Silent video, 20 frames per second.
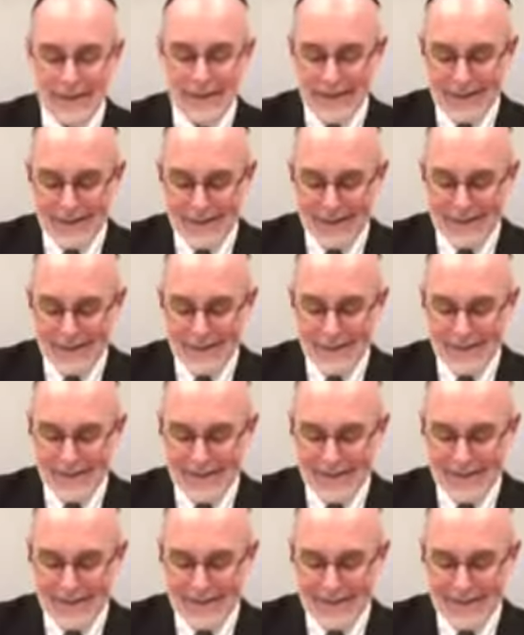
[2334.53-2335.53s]
Okay?
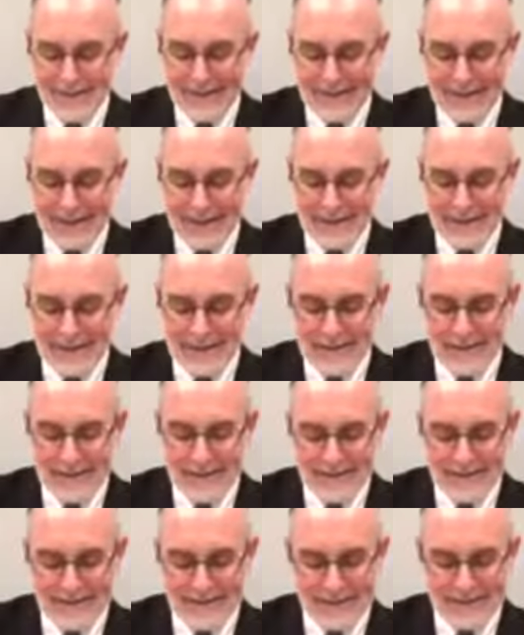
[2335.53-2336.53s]
Hmm. That's the
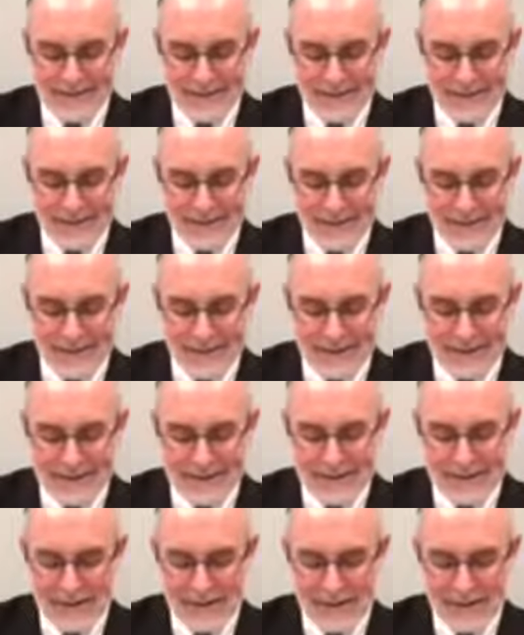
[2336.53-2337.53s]
new for, uh,
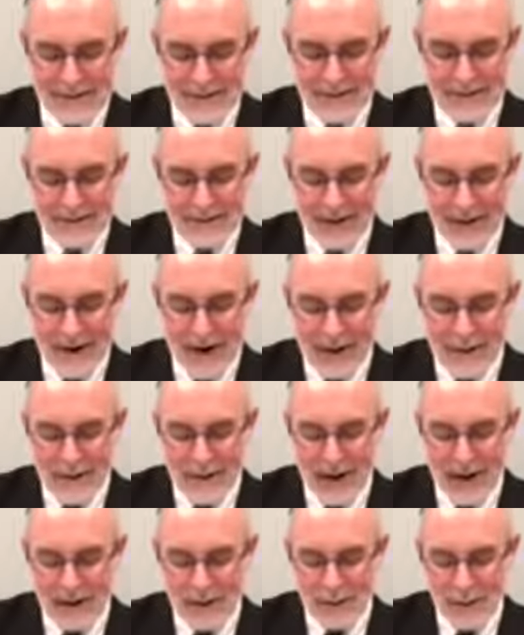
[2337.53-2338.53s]
song.
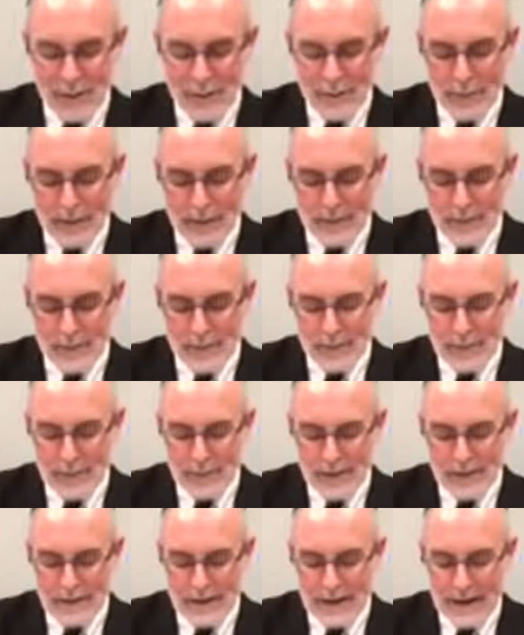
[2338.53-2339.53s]
Bahari al call panim
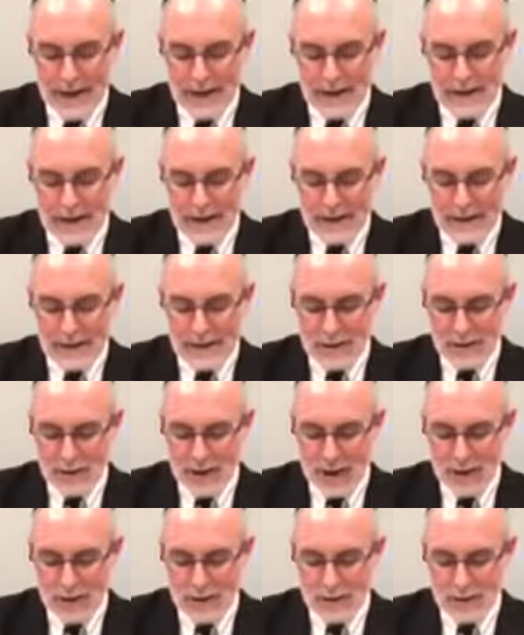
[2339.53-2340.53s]
hu ki ein la
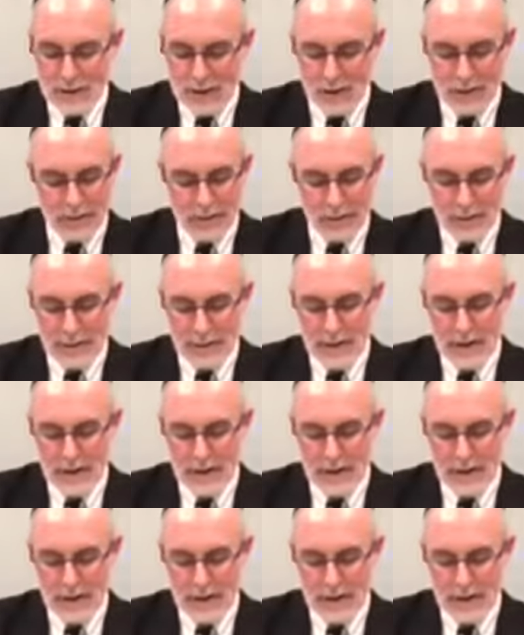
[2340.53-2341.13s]
sidra sharnun.